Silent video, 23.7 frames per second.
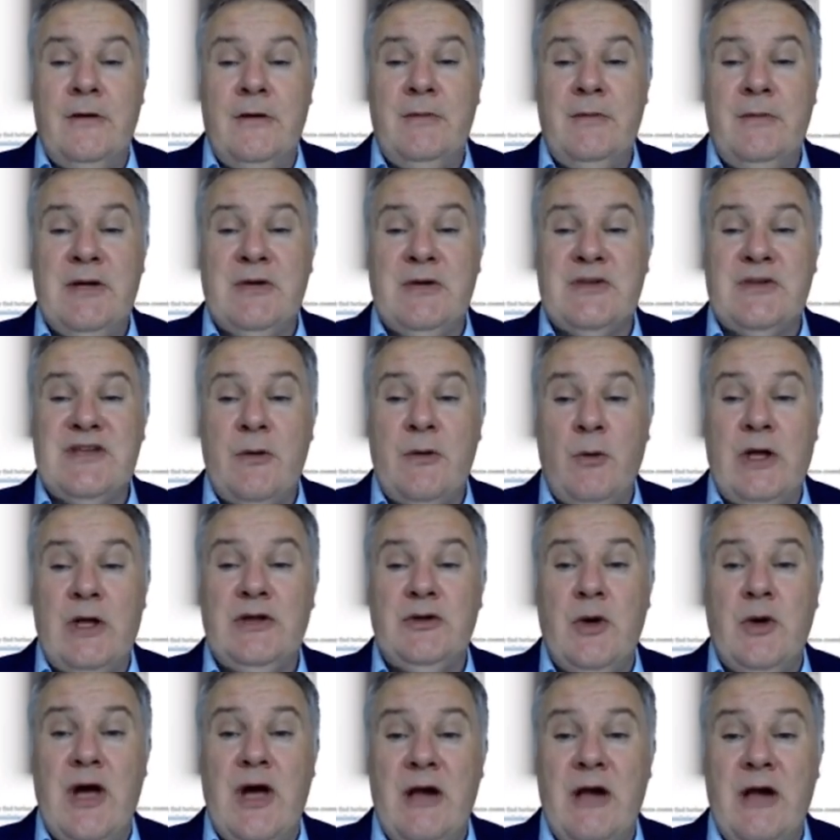because I
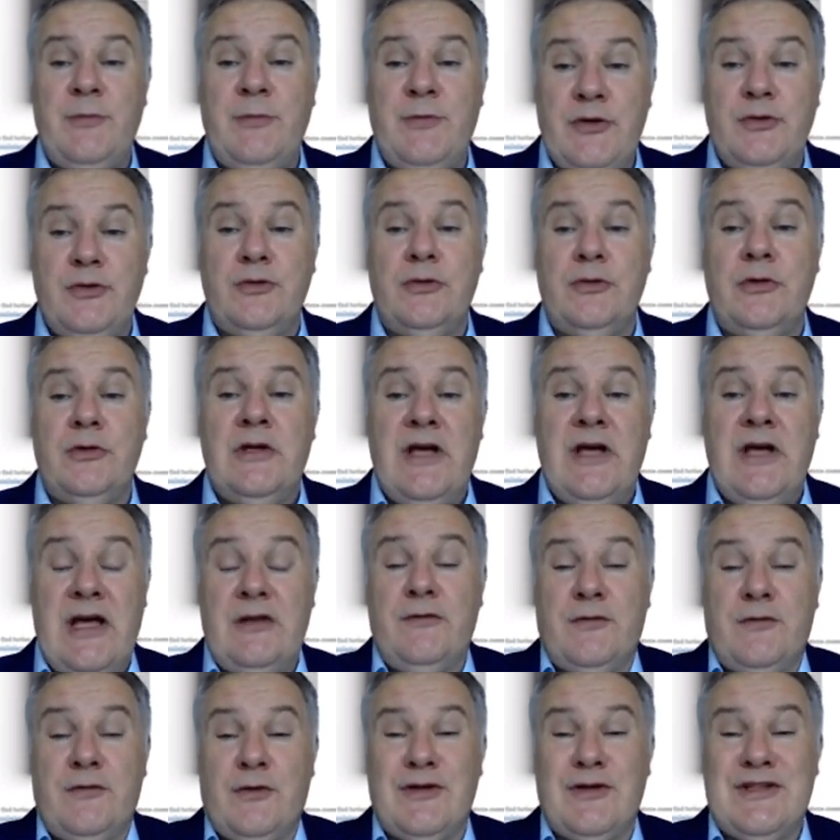want to help you.
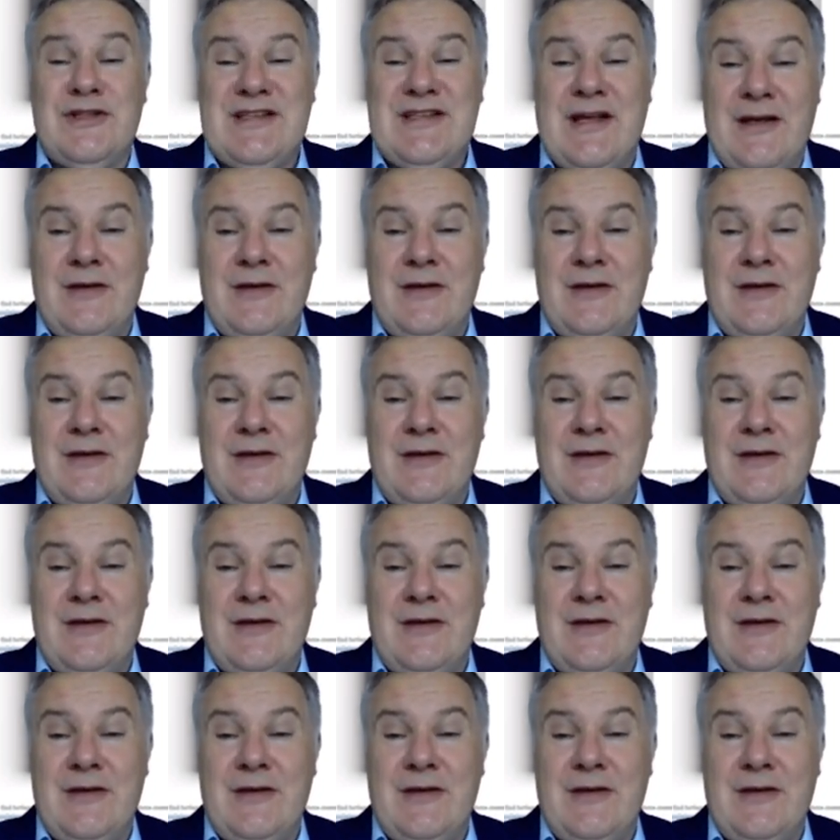And of course,